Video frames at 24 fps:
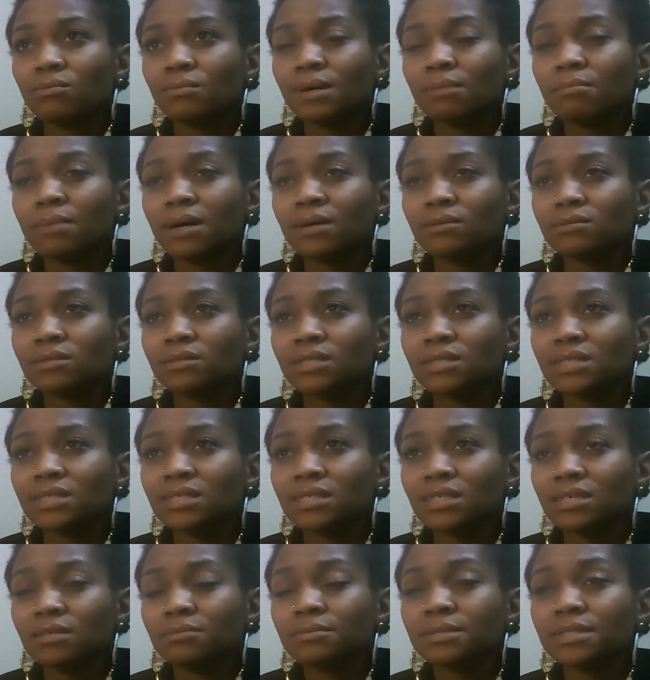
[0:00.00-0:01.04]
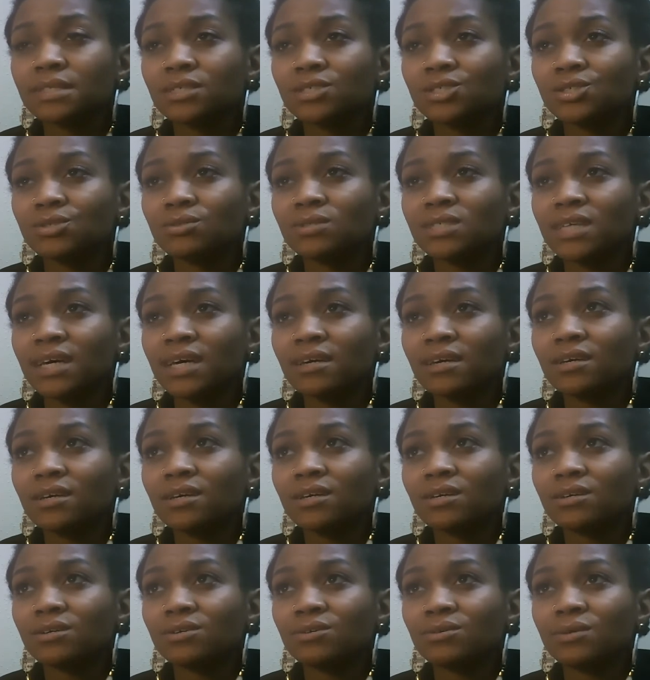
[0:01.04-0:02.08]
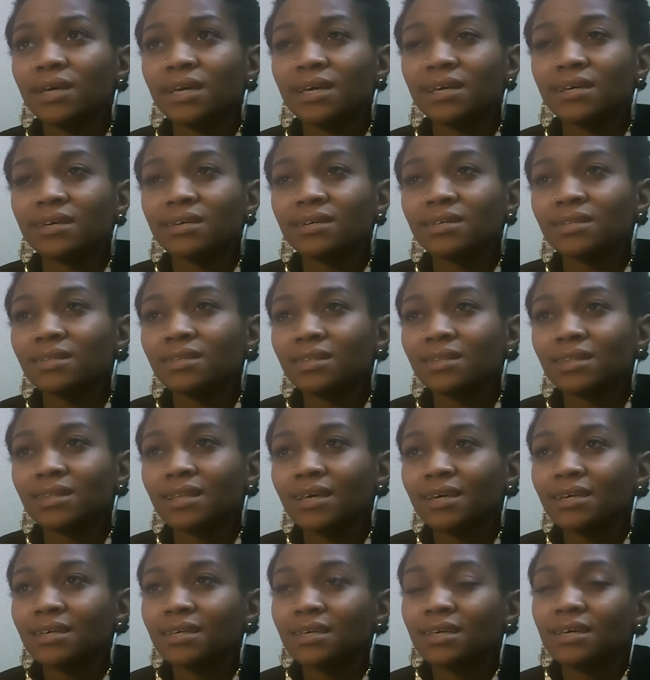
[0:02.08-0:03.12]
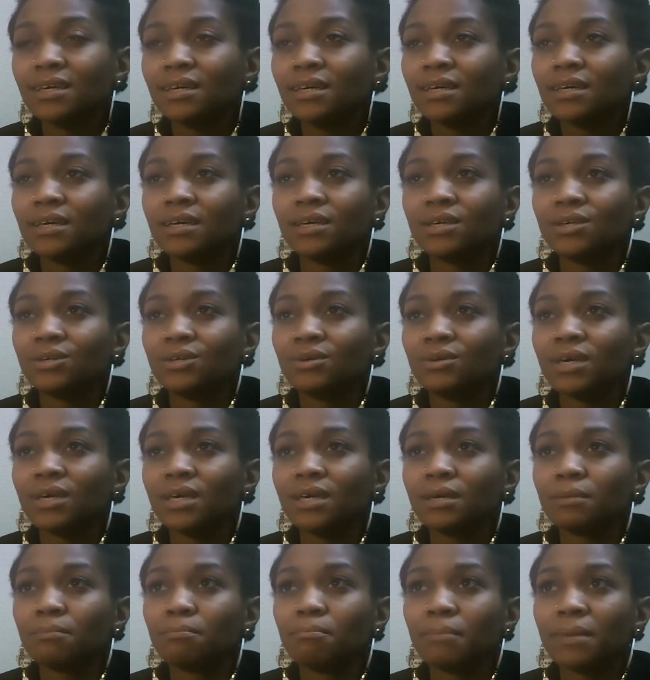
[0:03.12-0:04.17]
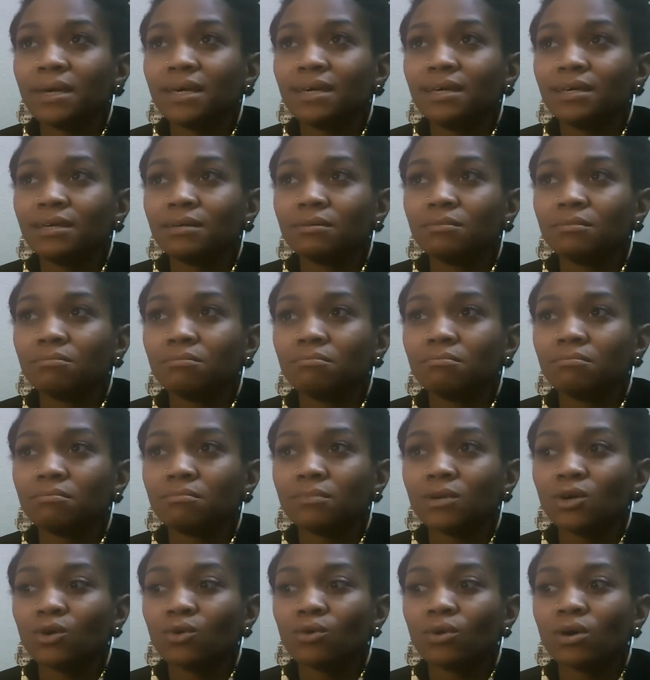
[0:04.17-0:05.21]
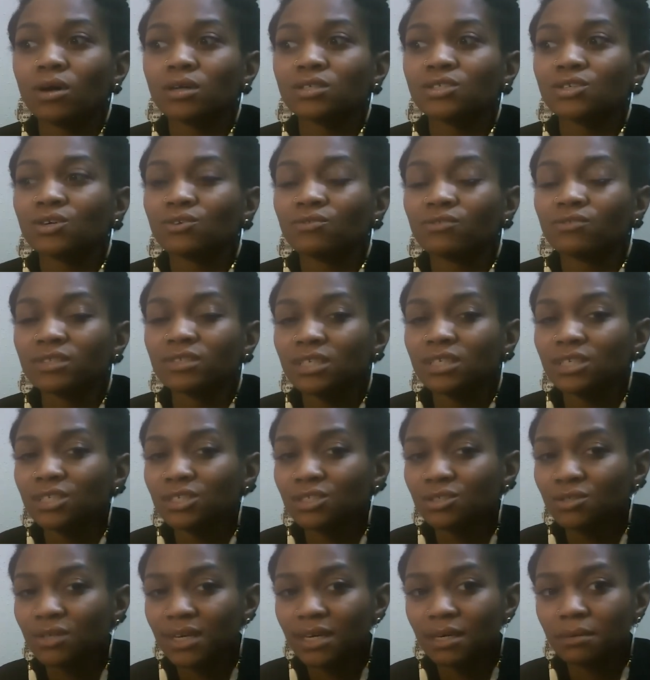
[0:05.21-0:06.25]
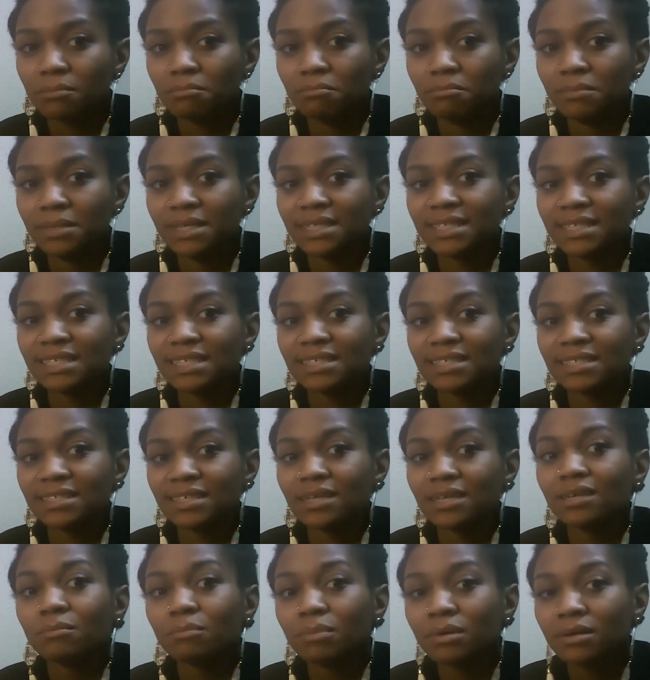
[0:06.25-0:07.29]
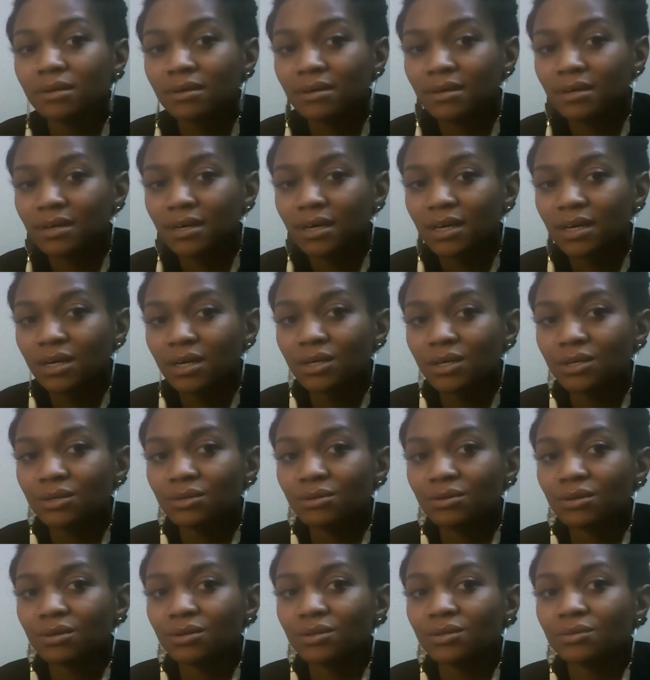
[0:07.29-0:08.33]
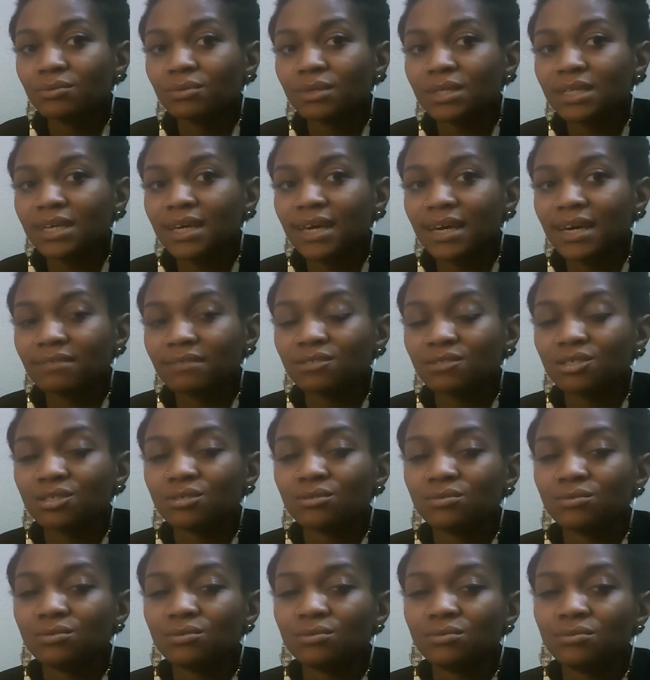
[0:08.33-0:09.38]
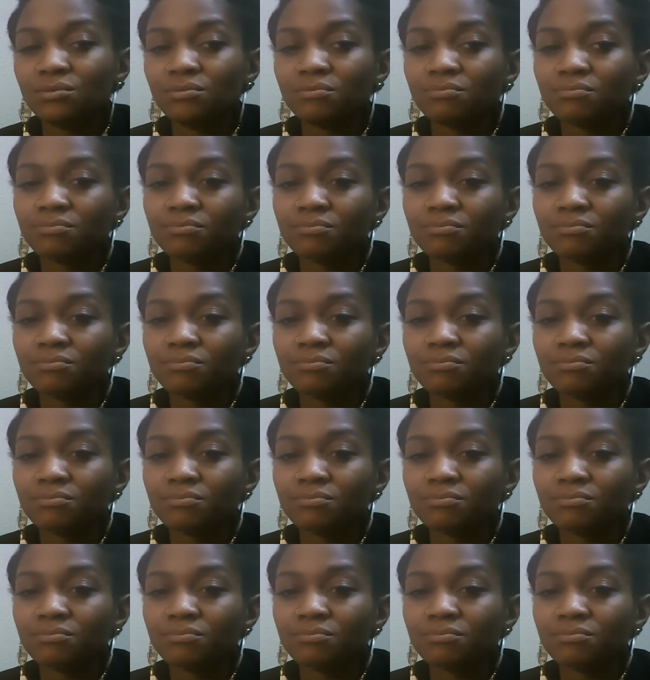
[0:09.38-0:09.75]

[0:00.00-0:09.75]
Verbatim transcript: about the steps that you take you can't like you can't make crossover things you can't misstep you know you really have to